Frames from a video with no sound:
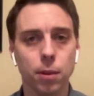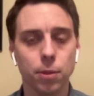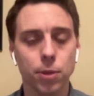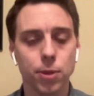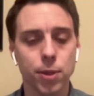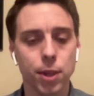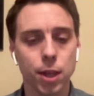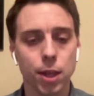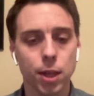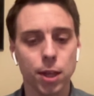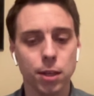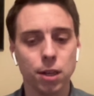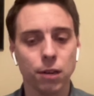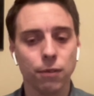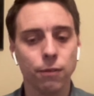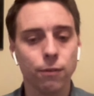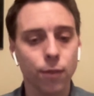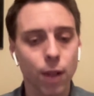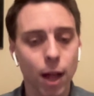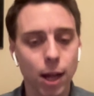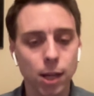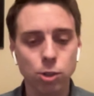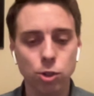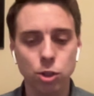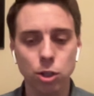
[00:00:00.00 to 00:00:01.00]
the
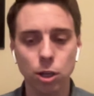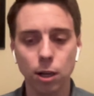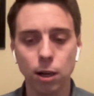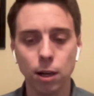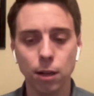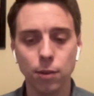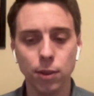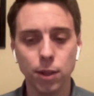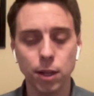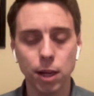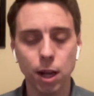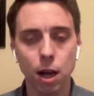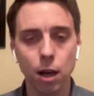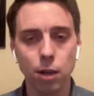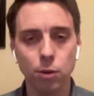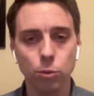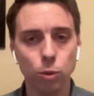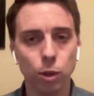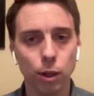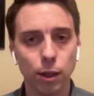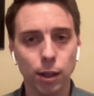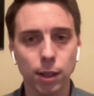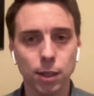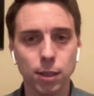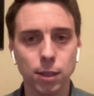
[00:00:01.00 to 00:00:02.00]
deflection and the
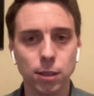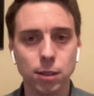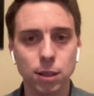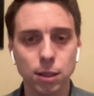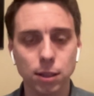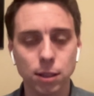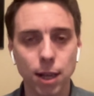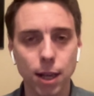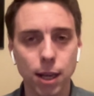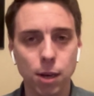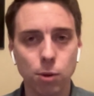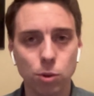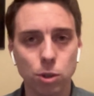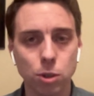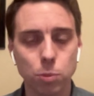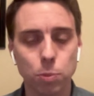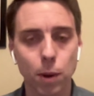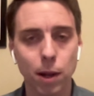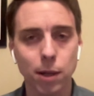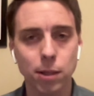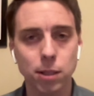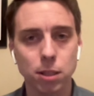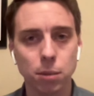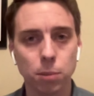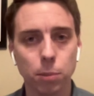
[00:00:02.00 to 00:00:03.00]
unwillingness to take
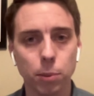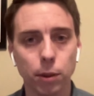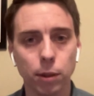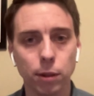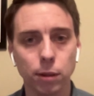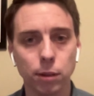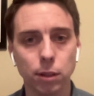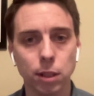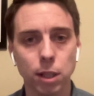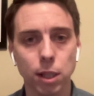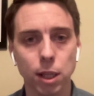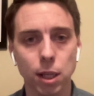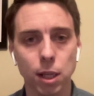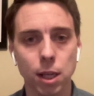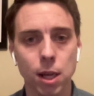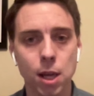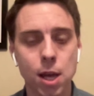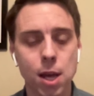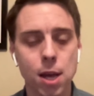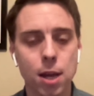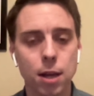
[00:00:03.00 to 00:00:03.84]
responsibility